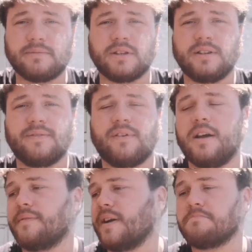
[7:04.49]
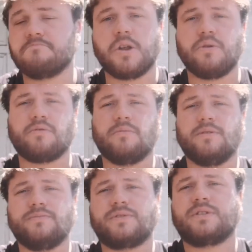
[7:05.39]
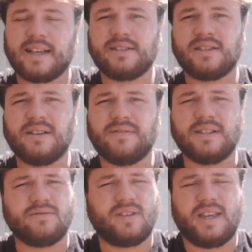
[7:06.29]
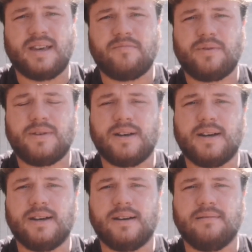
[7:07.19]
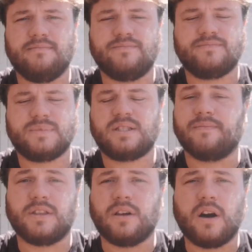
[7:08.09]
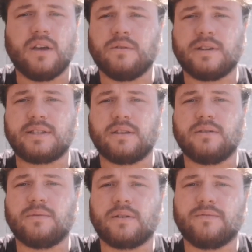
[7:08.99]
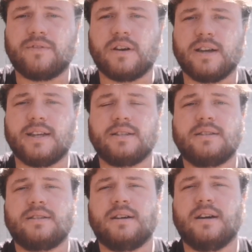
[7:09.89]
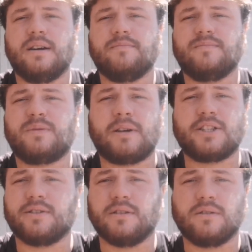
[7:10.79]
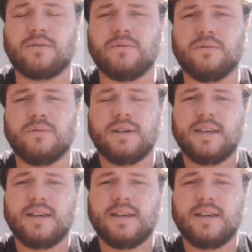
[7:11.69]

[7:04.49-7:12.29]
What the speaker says: absolutely fine. I've had no problems. I guess another little tip, something that I always do when I'm flying, especially on long haul,